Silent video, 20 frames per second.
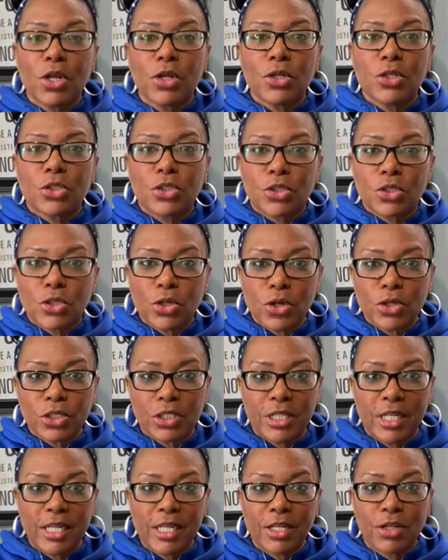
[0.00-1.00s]

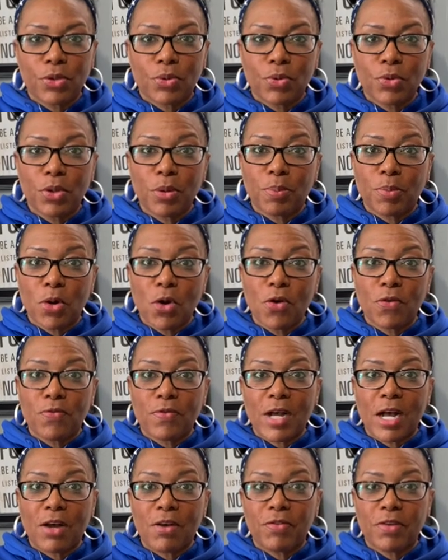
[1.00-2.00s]
searching through the
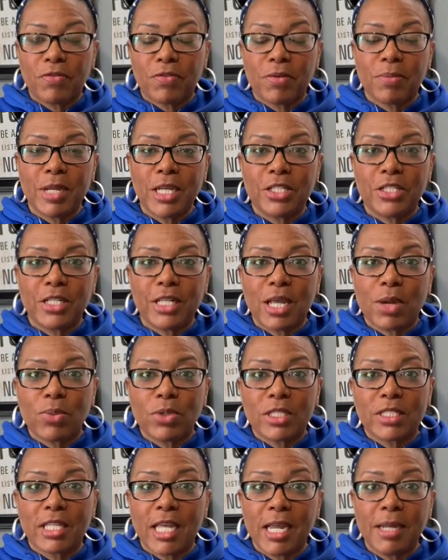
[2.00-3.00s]
profile of information that
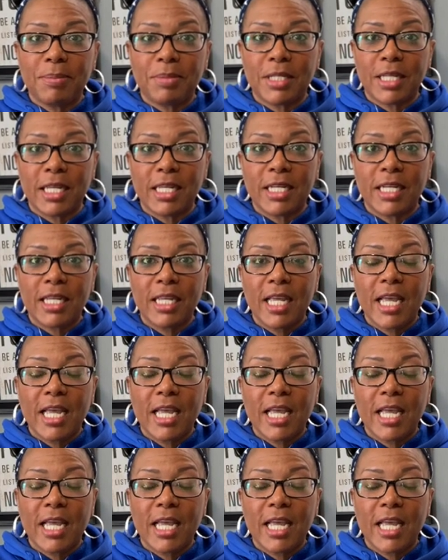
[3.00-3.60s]
was typed in,